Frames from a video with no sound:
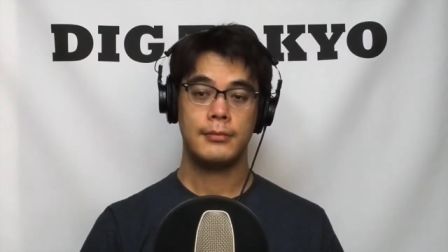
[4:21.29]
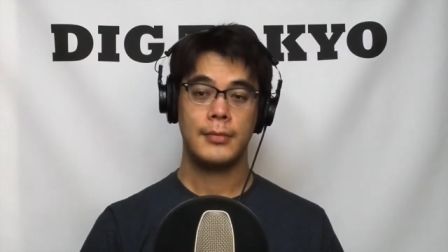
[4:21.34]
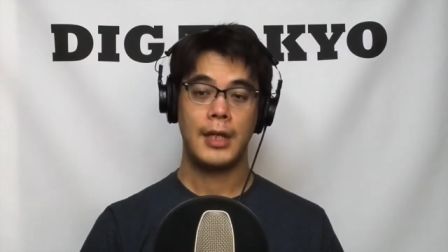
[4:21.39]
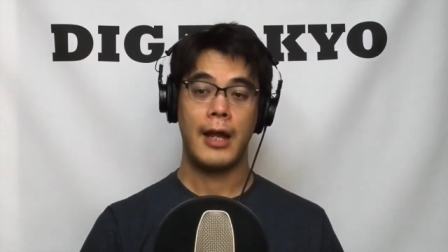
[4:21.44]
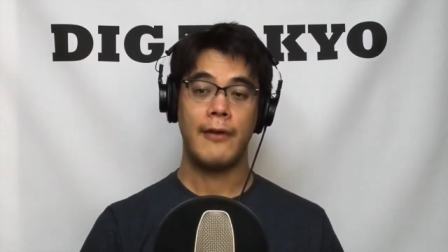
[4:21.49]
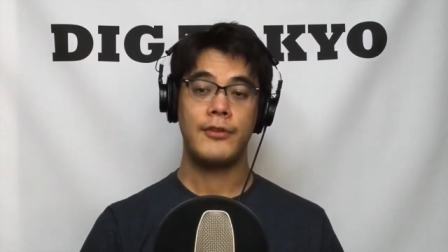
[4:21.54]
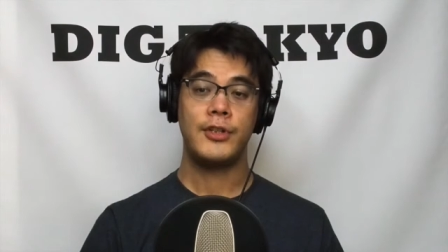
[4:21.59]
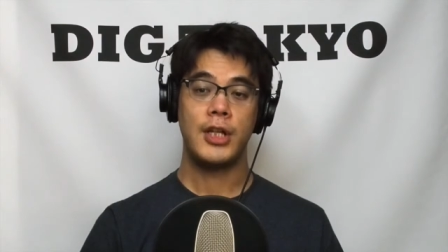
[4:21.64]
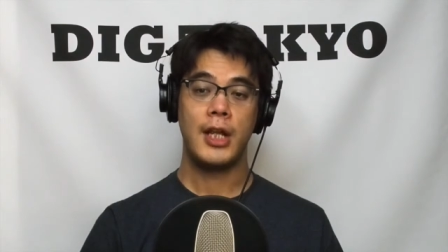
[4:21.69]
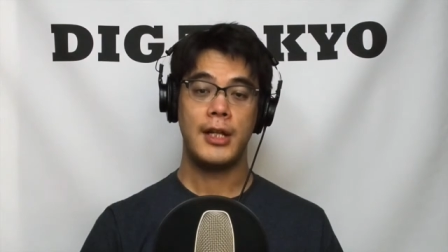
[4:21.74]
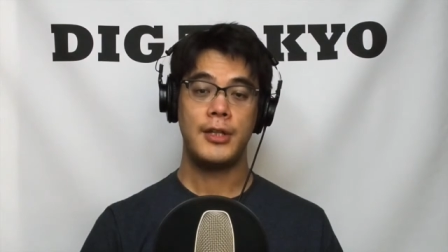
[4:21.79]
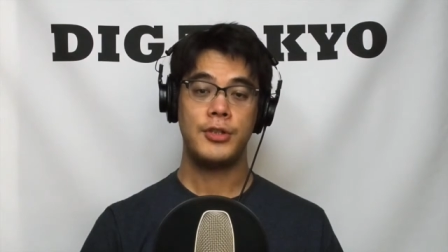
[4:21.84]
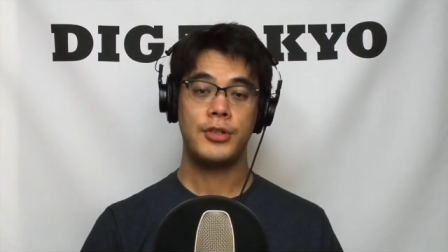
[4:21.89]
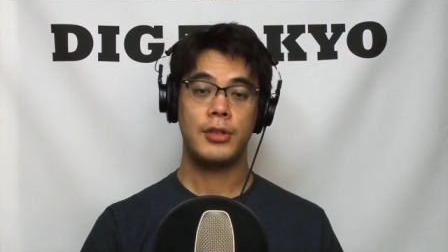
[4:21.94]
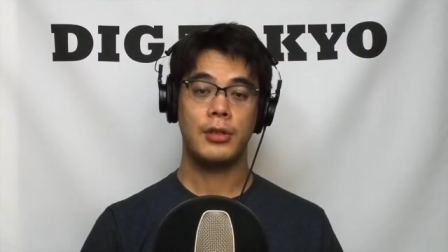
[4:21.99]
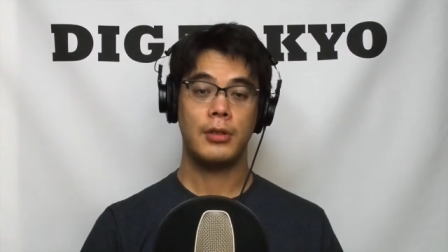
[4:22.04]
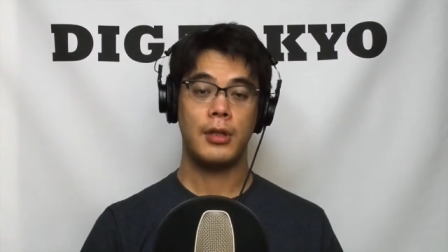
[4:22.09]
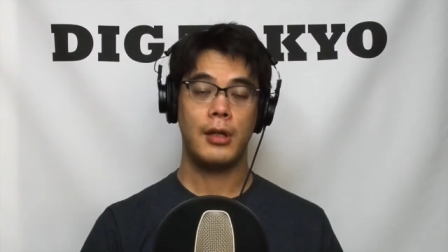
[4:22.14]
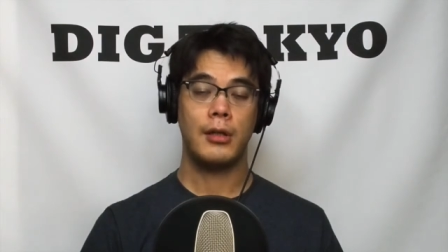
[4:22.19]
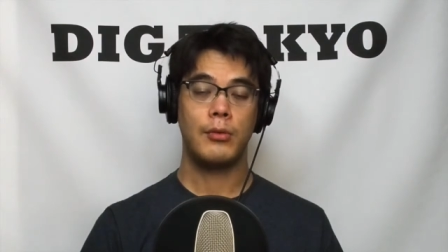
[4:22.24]
have changed
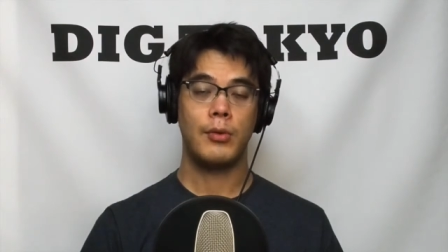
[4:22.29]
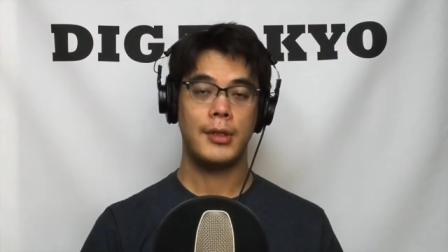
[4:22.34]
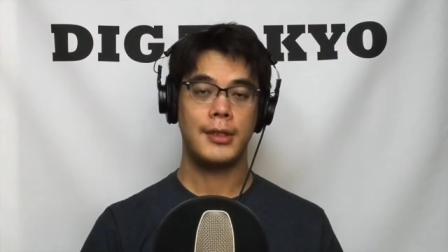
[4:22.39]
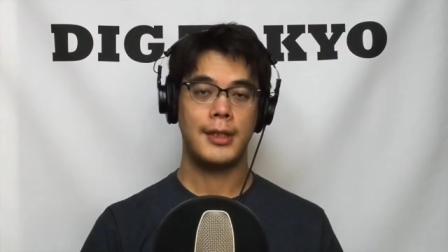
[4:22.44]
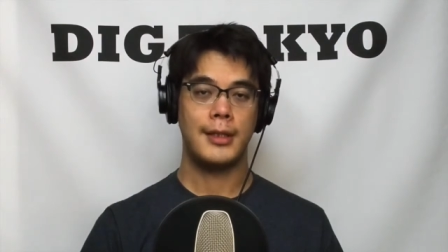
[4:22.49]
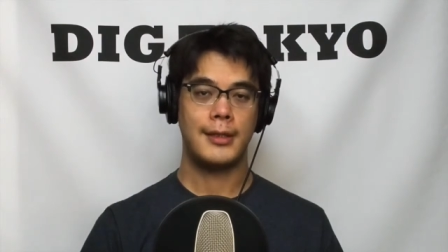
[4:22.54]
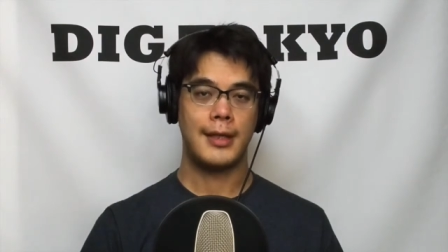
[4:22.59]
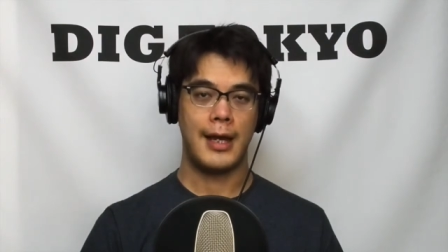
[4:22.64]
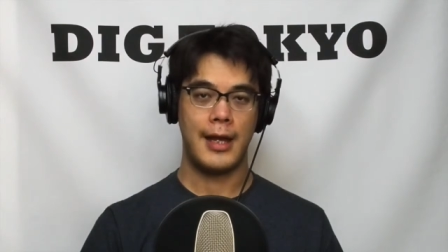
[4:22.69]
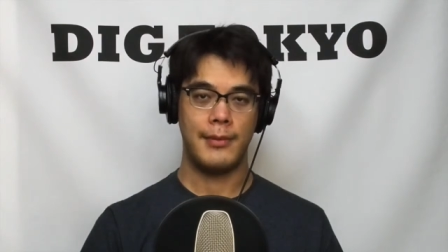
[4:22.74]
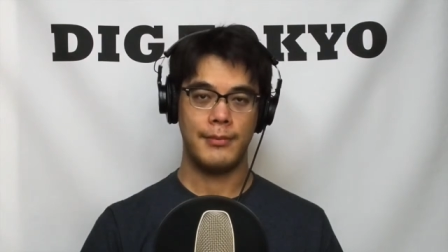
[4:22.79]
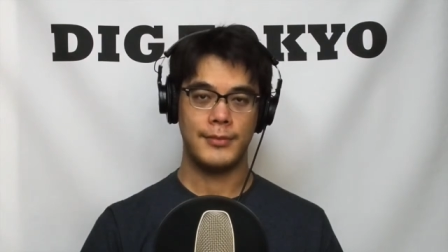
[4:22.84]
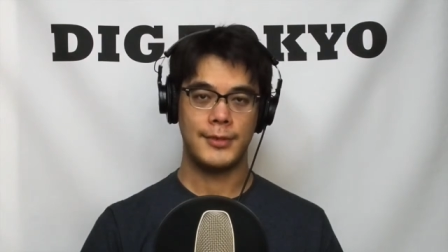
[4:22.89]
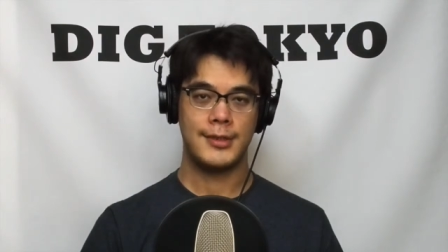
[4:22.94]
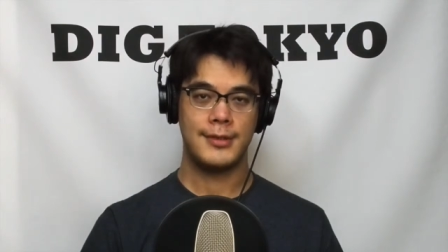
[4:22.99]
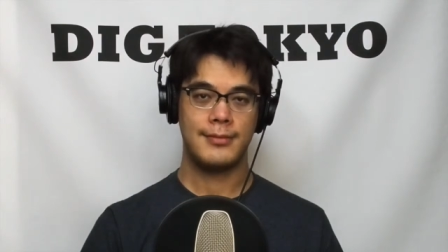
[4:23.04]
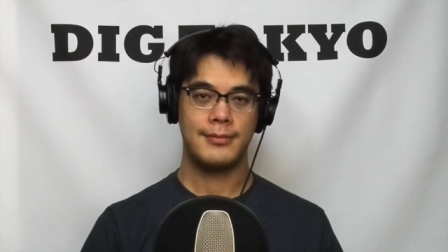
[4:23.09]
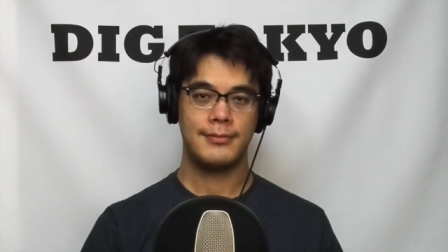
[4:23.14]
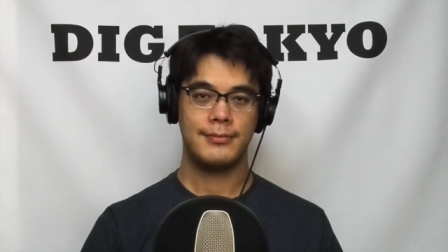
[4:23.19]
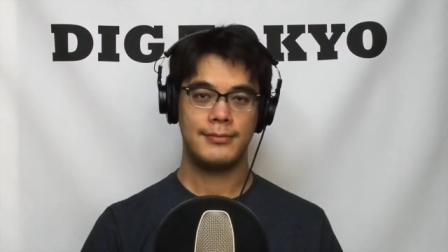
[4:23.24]
along with the
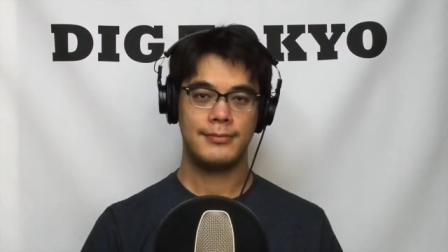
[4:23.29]
times.